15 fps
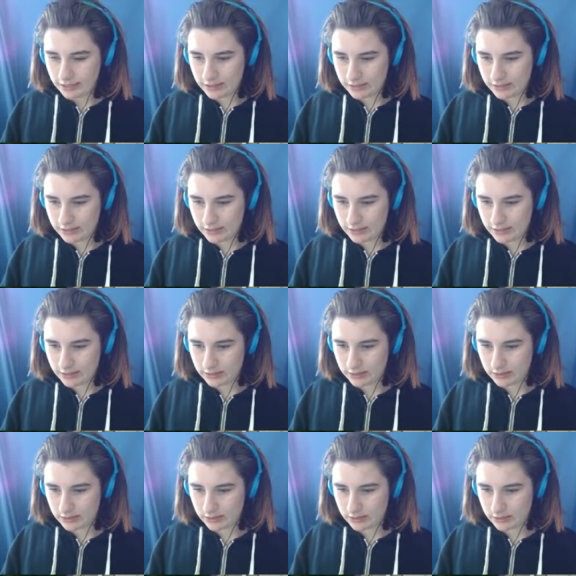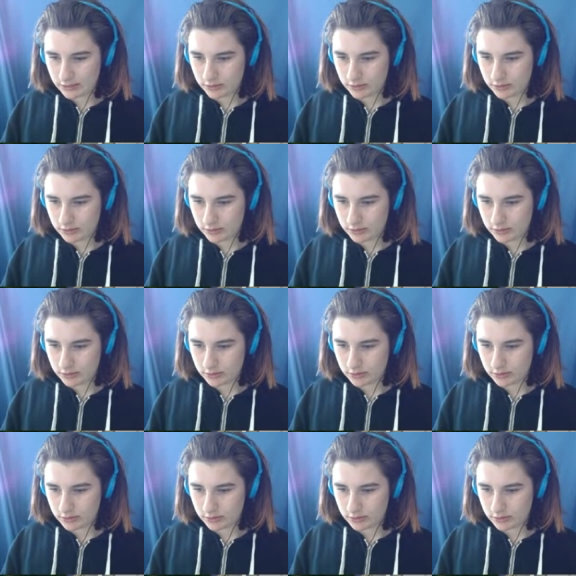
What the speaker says: (silence)